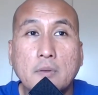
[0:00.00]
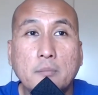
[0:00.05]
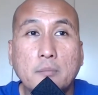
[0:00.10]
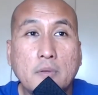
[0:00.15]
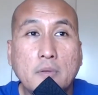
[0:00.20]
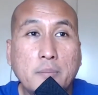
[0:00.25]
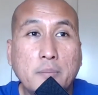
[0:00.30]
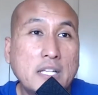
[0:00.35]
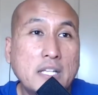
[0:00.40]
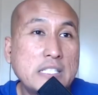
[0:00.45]

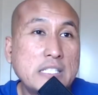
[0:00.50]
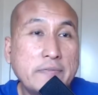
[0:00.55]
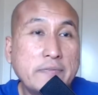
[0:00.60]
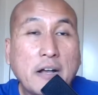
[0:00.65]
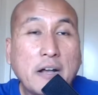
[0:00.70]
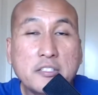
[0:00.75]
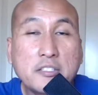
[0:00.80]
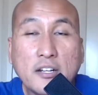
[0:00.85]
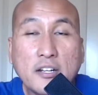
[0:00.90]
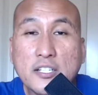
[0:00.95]
because if I
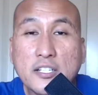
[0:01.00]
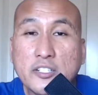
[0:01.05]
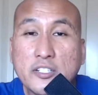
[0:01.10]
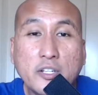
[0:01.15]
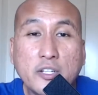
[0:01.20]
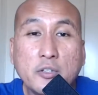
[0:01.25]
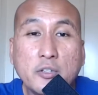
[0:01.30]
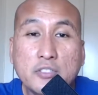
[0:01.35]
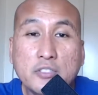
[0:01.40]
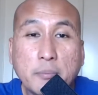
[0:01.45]
was on his
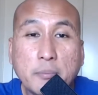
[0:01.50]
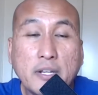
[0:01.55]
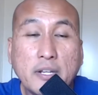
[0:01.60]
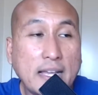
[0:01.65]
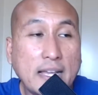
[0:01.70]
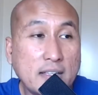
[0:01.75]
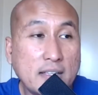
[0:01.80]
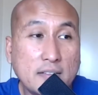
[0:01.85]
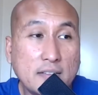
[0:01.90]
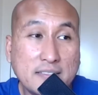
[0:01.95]
shoes, I'd be
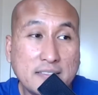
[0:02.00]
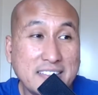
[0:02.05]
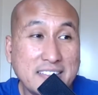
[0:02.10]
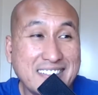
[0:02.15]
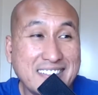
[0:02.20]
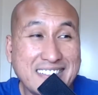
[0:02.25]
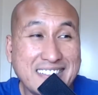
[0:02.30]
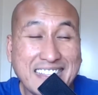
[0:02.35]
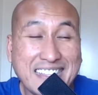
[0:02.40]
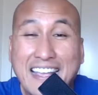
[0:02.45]
like,
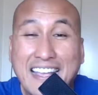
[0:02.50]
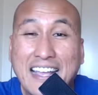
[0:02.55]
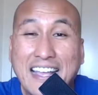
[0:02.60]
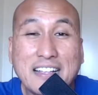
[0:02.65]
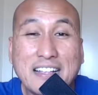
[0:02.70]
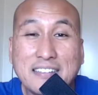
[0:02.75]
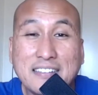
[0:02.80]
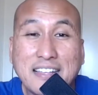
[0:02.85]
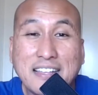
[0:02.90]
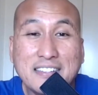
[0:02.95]

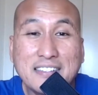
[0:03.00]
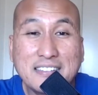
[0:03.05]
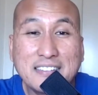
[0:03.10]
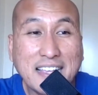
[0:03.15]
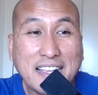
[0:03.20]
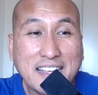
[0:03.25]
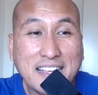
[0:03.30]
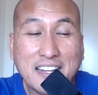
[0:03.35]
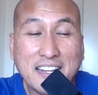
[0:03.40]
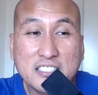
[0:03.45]
yeah, that
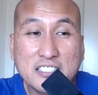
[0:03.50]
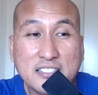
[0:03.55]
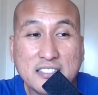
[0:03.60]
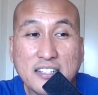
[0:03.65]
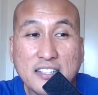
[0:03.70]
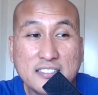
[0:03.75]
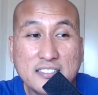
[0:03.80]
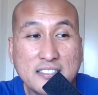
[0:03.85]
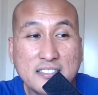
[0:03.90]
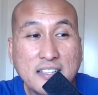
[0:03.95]
that kind of
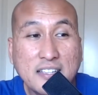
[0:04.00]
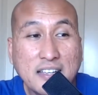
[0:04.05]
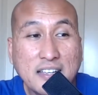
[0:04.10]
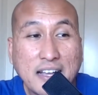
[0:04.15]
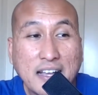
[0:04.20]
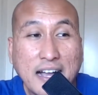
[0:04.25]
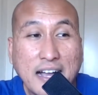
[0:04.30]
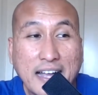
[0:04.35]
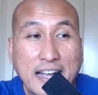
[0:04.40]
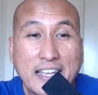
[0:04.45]
sucks.
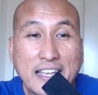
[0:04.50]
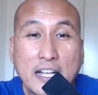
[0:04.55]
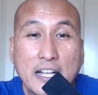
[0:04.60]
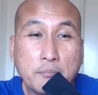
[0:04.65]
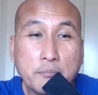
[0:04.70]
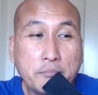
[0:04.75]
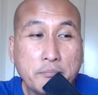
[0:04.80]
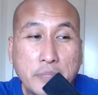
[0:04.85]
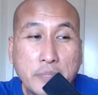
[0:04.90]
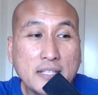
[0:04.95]
I
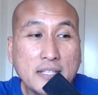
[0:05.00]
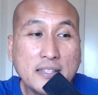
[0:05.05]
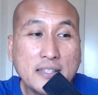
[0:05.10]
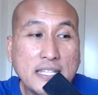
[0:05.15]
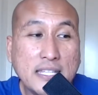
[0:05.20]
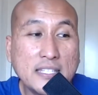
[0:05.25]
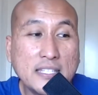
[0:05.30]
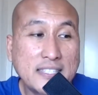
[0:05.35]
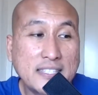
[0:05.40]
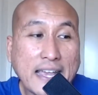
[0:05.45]
helped build
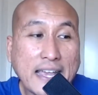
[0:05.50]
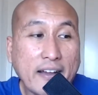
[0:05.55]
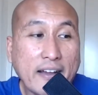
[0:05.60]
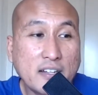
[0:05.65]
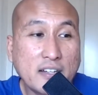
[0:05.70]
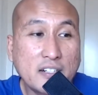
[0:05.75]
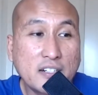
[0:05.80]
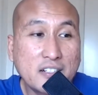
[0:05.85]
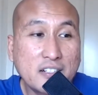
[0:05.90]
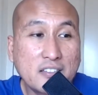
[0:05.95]
these
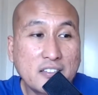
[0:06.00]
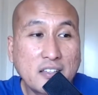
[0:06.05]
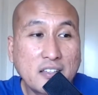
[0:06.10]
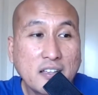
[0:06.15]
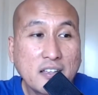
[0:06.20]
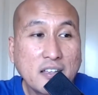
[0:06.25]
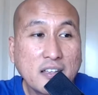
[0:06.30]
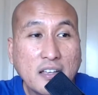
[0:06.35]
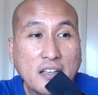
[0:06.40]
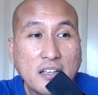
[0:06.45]
characters,
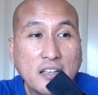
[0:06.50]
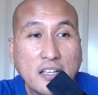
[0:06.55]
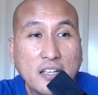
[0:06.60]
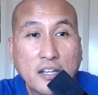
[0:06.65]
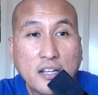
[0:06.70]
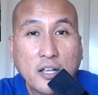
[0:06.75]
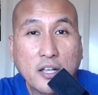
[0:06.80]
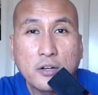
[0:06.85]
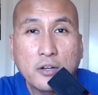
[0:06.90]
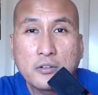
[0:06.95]
you
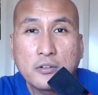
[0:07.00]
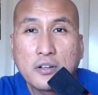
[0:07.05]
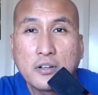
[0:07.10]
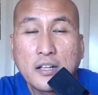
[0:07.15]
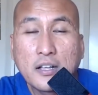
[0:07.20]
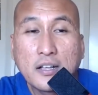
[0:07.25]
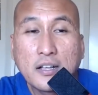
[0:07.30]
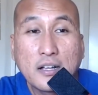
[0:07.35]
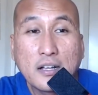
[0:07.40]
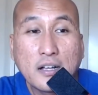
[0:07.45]
know,
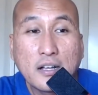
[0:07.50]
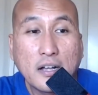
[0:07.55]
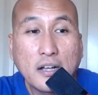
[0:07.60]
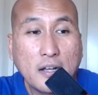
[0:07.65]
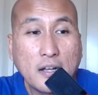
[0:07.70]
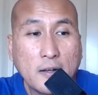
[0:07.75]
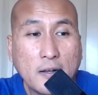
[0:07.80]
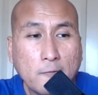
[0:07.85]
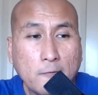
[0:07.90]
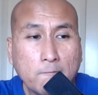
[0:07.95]

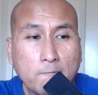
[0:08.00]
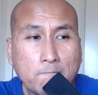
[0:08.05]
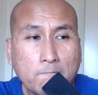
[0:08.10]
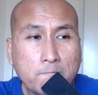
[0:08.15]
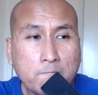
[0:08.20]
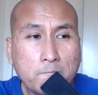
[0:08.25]
um,